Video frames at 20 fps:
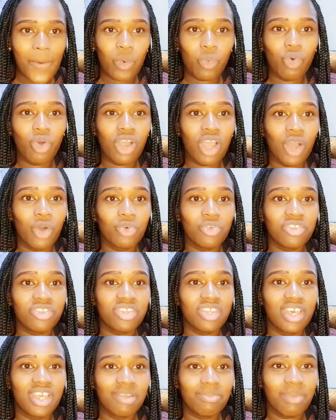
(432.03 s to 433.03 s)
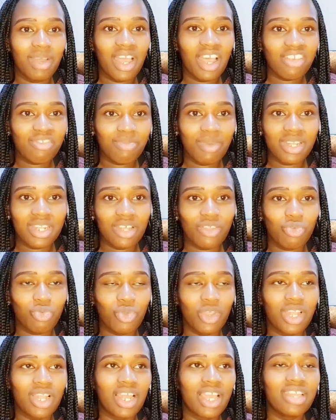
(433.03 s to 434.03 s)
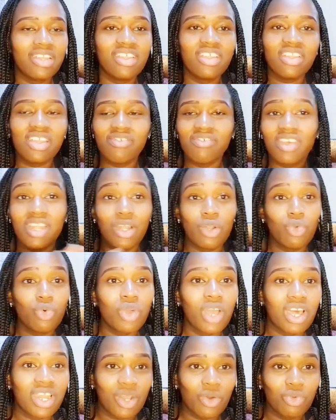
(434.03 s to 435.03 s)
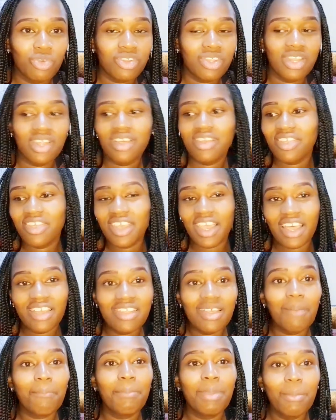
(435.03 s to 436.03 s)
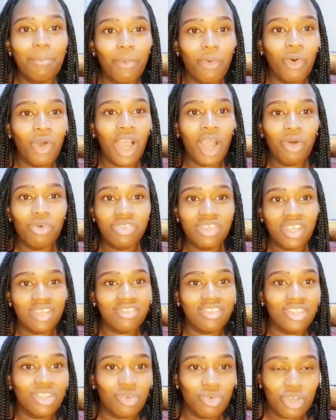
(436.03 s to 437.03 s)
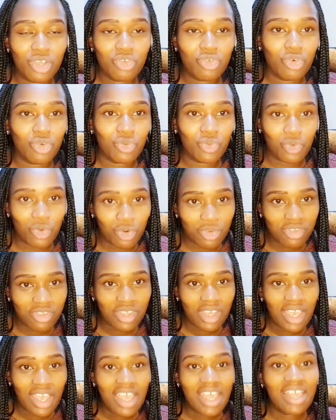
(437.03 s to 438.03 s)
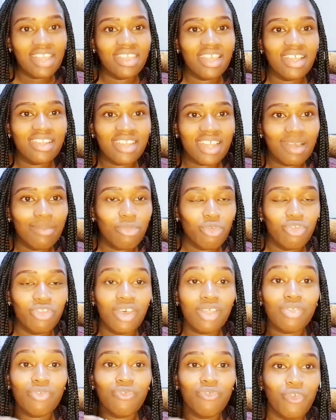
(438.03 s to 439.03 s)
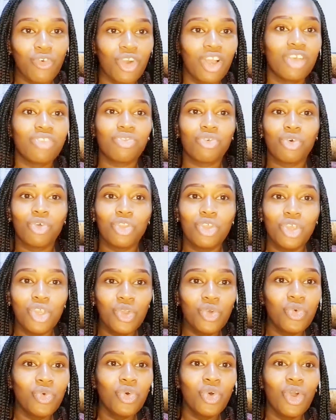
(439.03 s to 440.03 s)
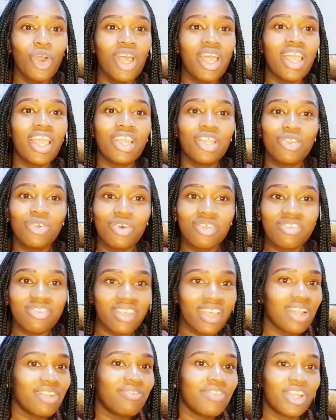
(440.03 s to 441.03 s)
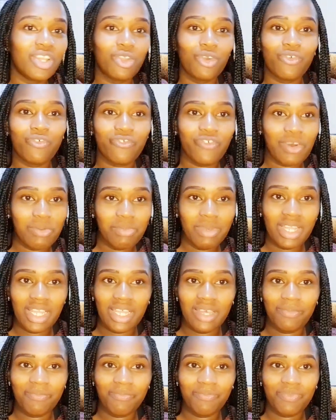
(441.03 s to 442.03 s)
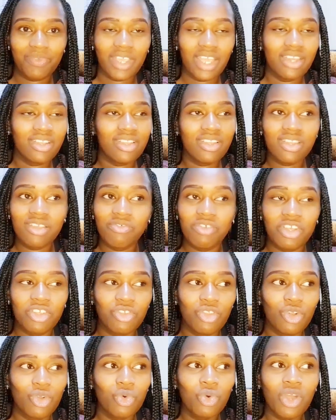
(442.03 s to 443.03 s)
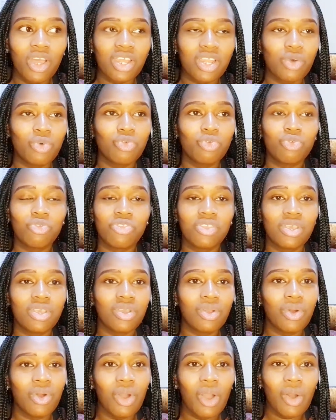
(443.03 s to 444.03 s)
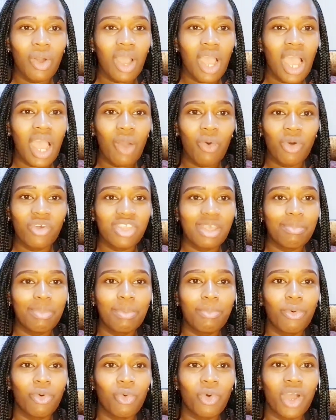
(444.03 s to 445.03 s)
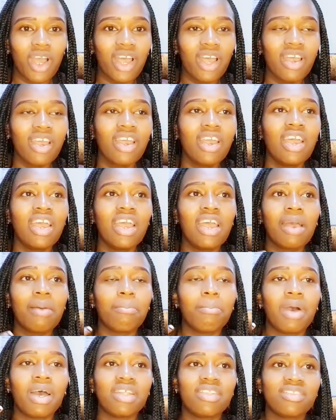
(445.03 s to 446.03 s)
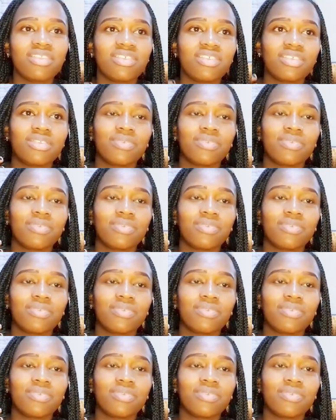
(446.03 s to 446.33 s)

walk out, and my husband as well. I didn't even look around the other people, how their situation was. That time you just focus on you and yourself and your family. I didn't even look around to see how other people were. But